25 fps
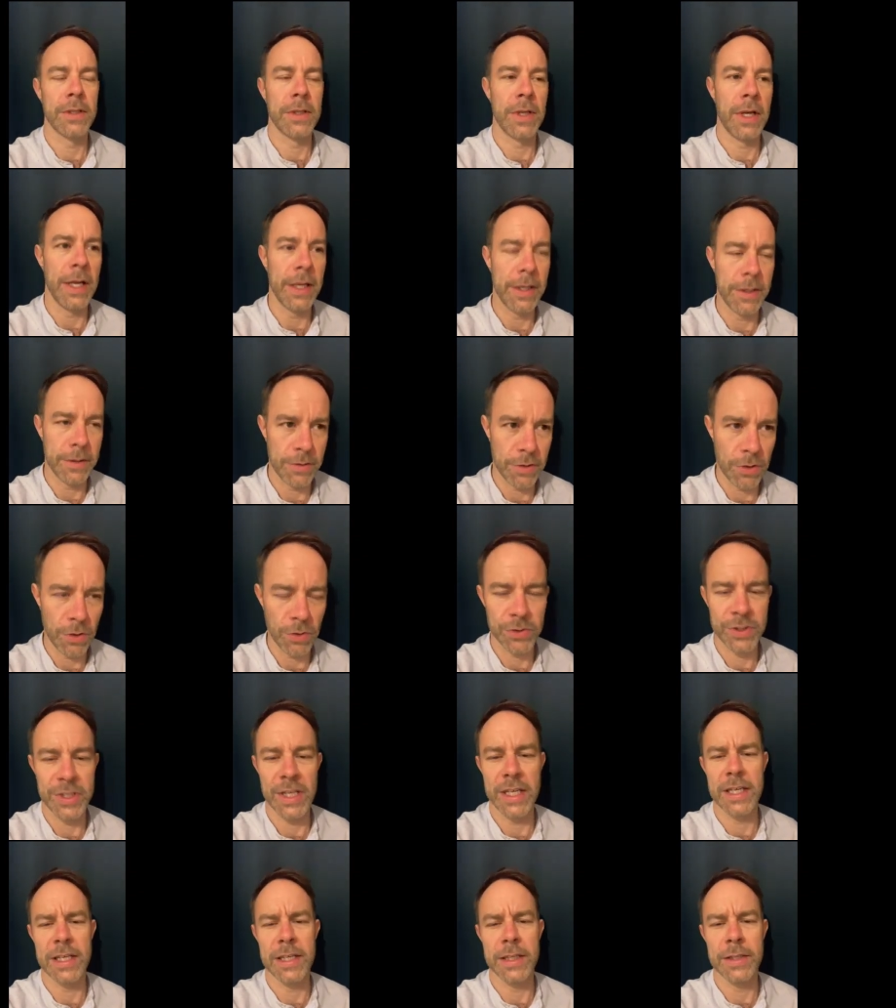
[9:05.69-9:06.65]
and not
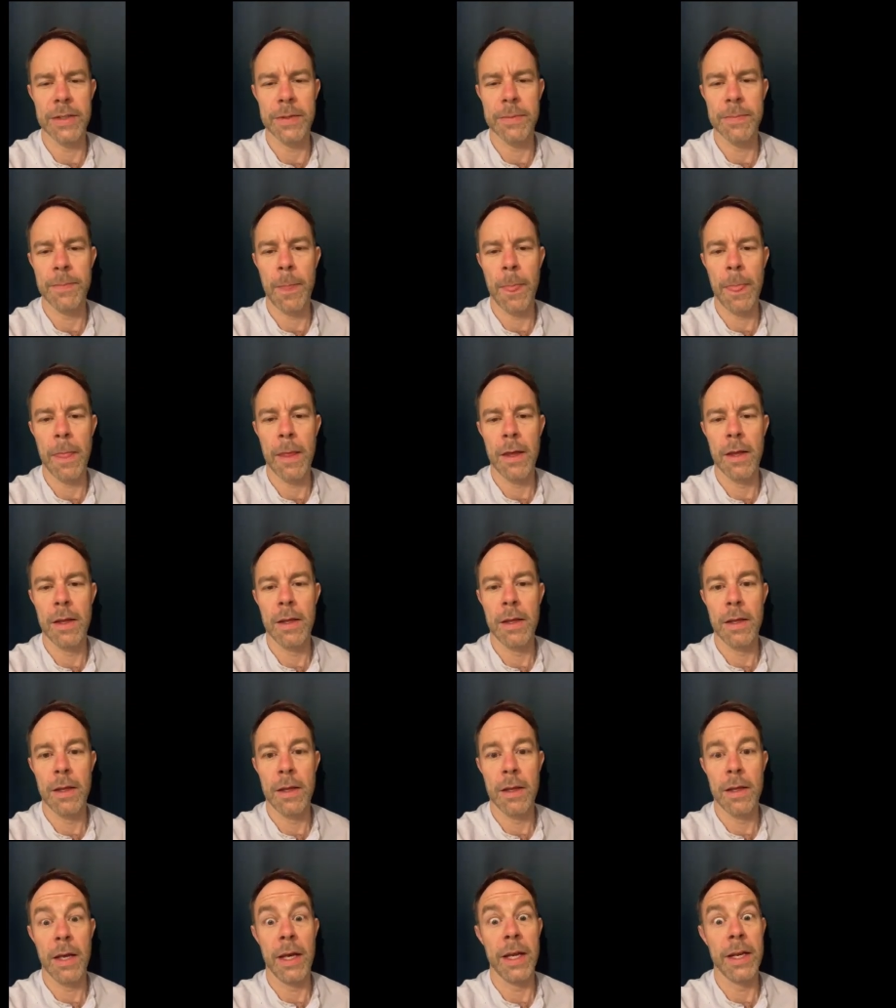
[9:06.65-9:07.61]
taking them
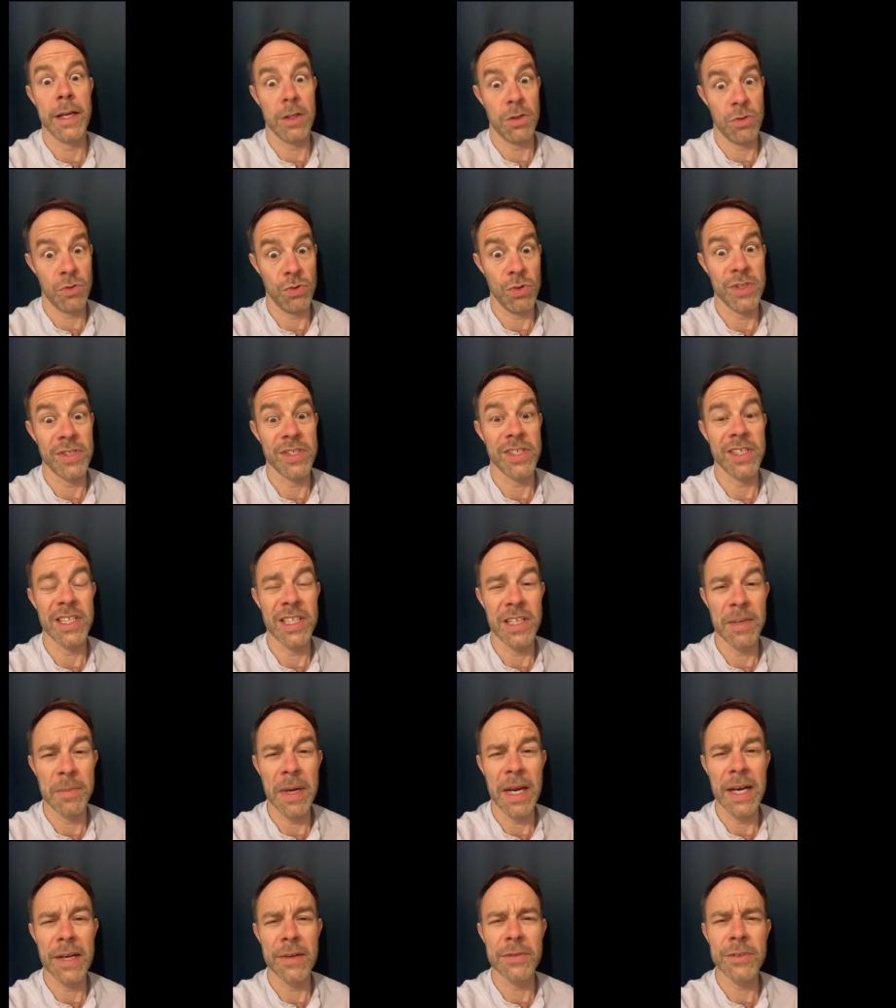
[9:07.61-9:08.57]
and increasing the
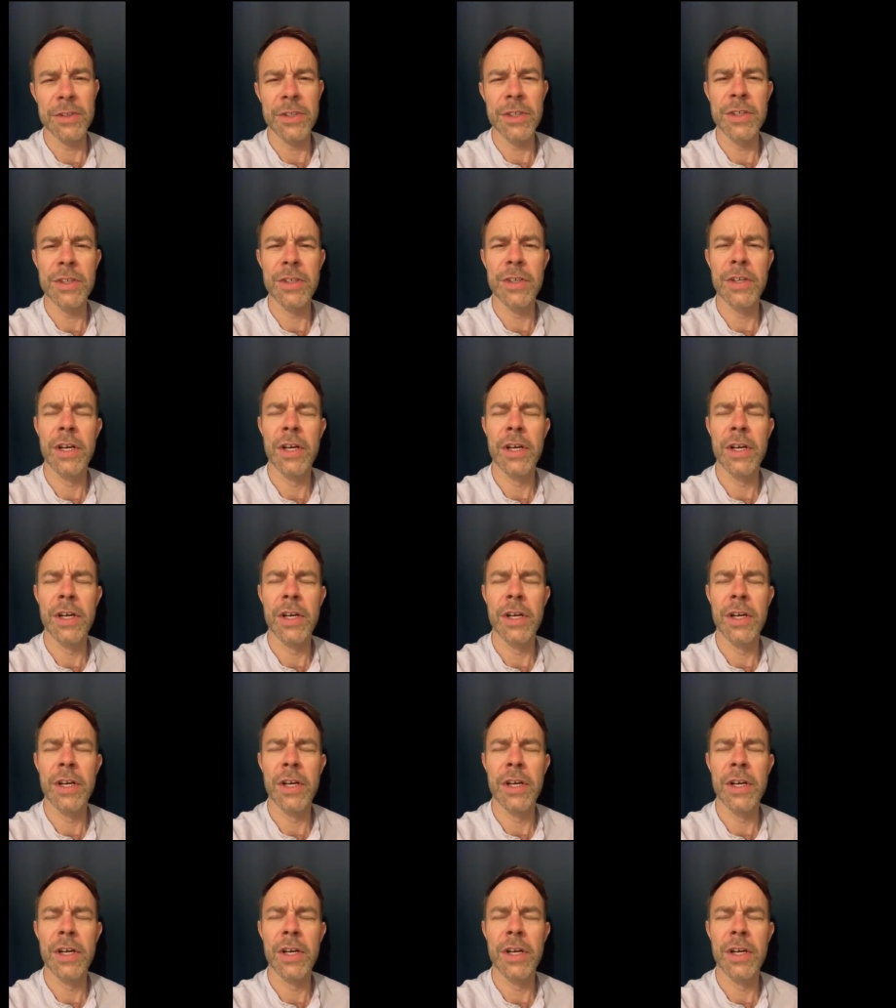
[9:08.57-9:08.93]
amount.